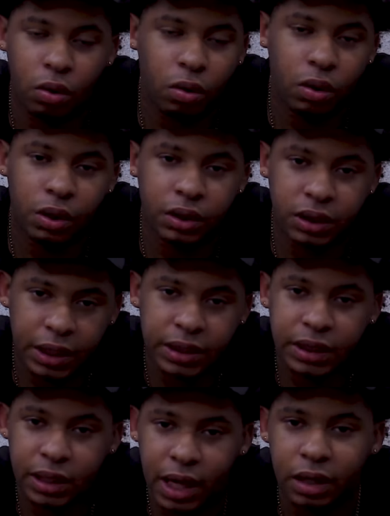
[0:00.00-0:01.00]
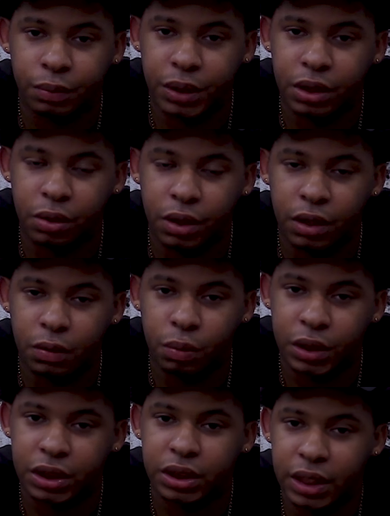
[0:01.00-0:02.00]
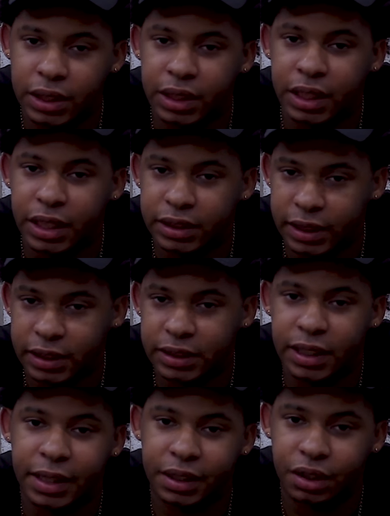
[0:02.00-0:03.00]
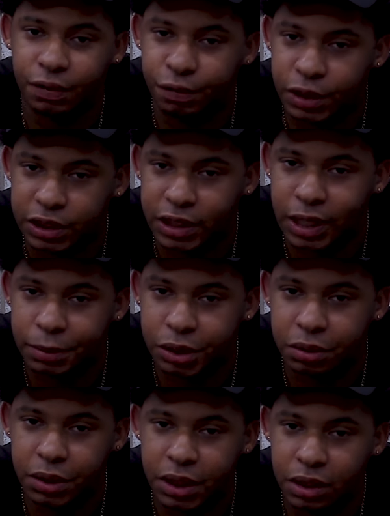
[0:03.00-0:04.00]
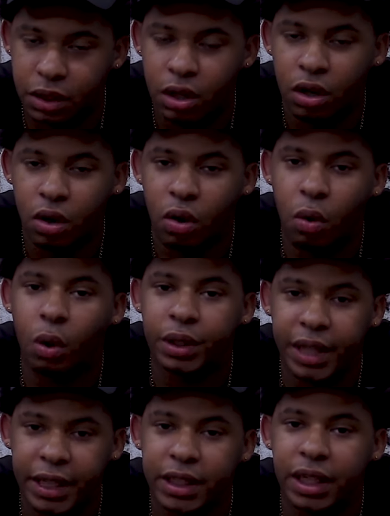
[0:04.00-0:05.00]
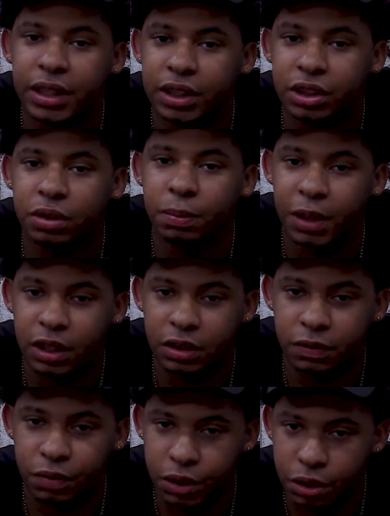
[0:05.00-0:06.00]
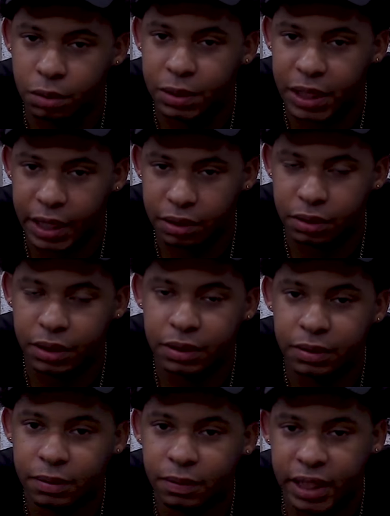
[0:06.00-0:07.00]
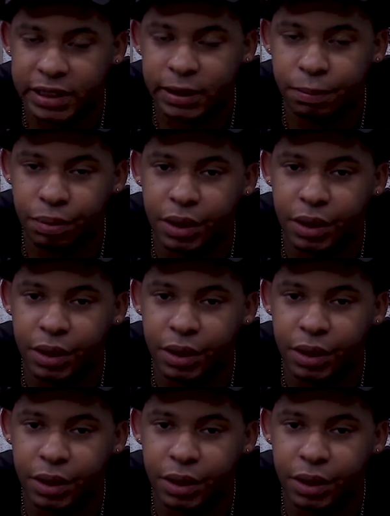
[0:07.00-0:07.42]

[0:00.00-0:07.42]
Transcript: or there's a lot of recoil which indicates that it's either your first time shooting or that gun is too big for you to be handling. Case in